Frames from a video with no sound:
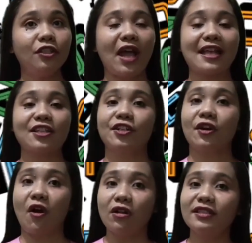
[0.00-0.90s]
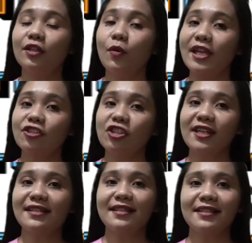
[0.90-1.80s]
to answer all the
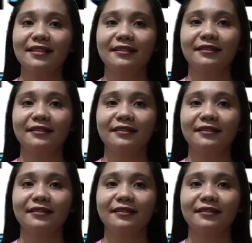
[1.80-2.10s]
questions?